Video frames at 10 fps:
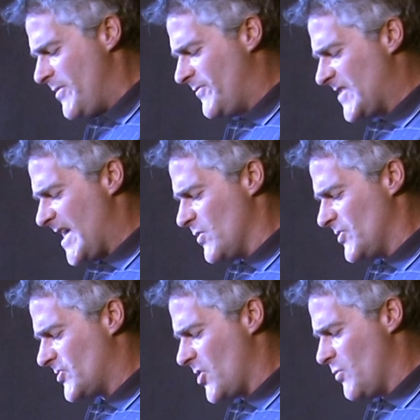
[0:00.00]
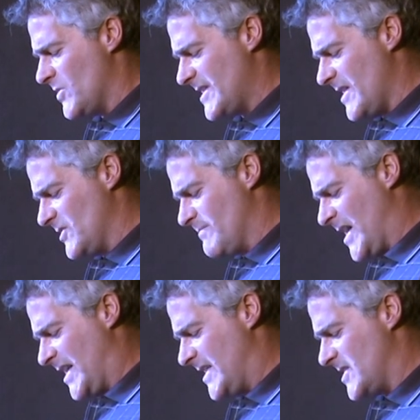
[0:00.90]
of 10 or so Waddell's
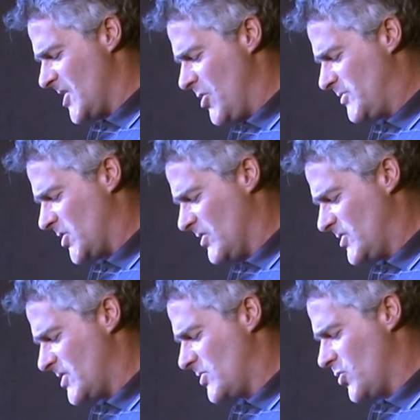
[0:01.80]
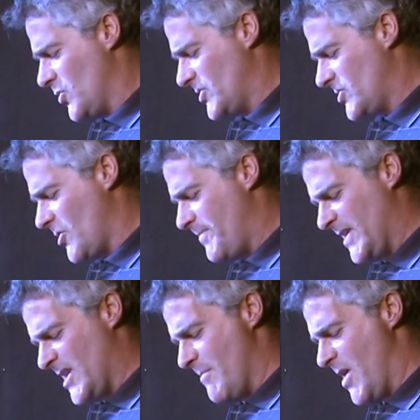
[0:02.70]
monkeys loped onto the course,
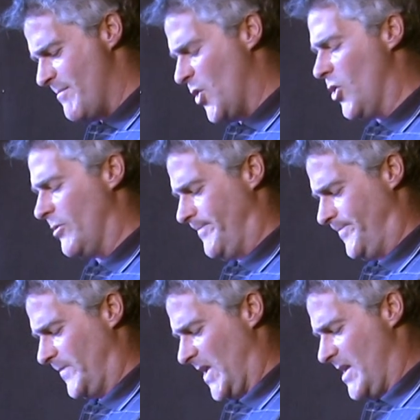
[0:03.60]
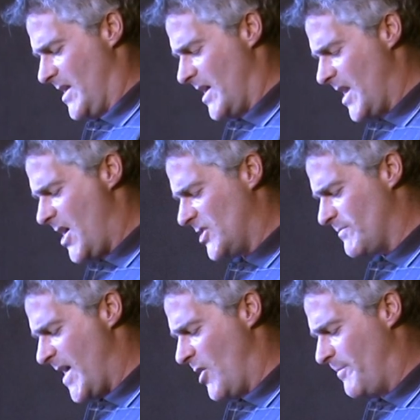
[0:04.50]
stopping near my ball. A large
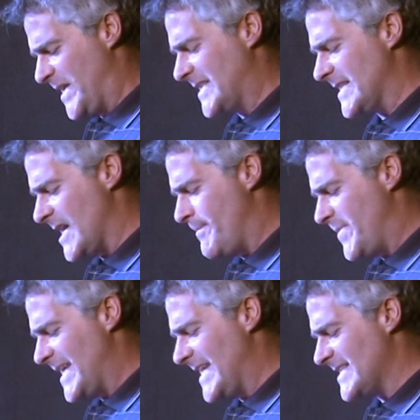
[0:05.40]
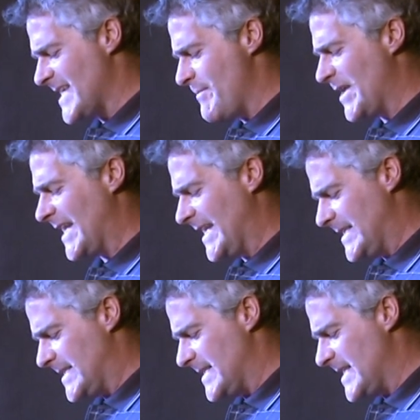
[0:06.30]
male picked it up, examining
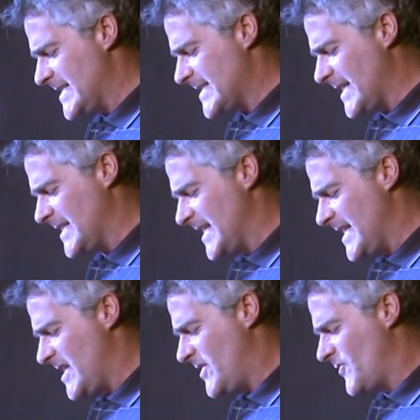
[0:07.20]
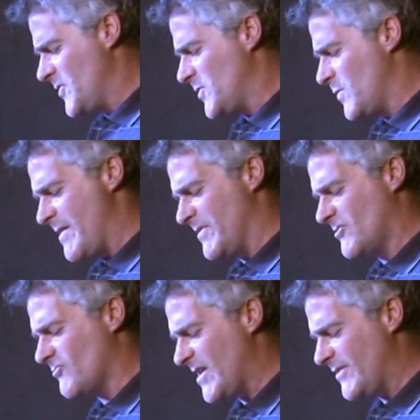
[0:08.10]
it, then suddenly he threw it away with
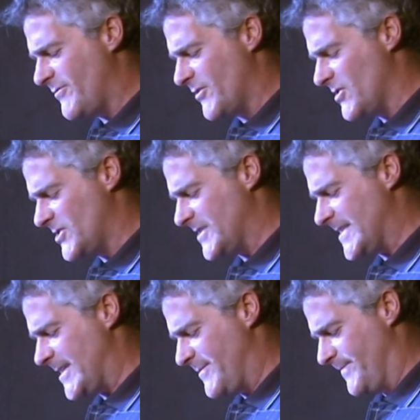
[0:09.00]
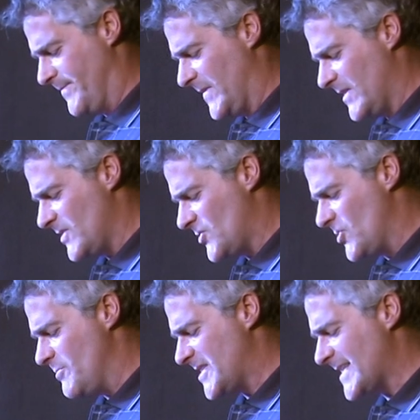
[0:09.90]
great ferocity. The
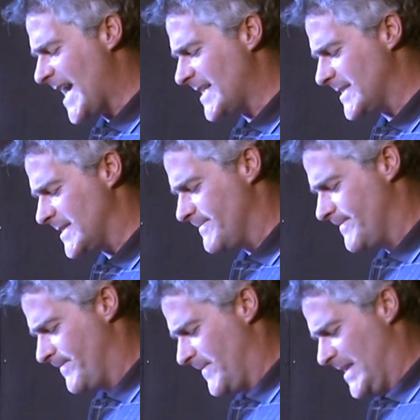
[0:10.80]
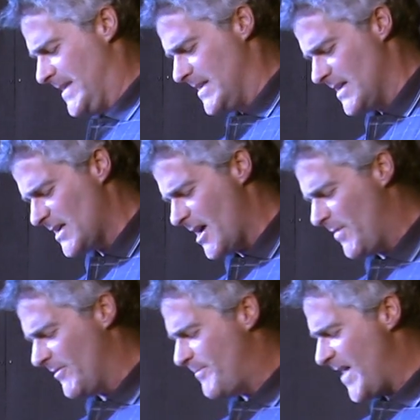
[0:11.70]
troop scattered. A couple
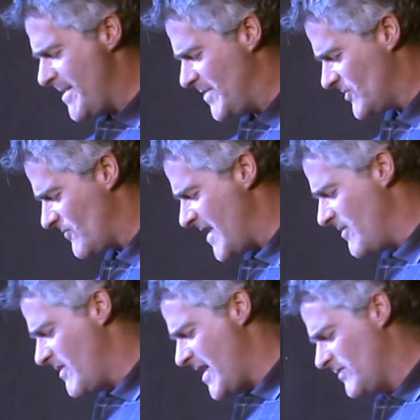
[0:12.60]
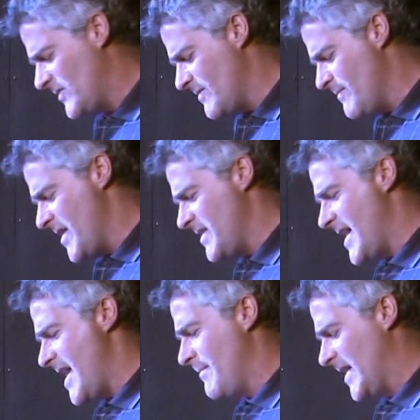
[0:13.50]
of babies ran around, the mother
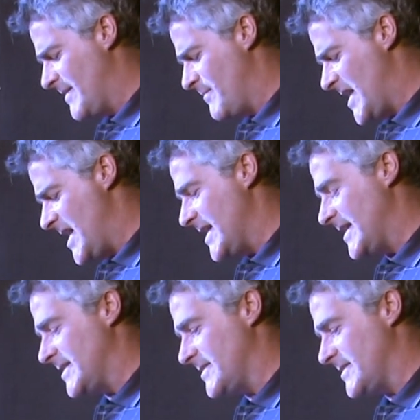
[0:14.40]
ambling behind.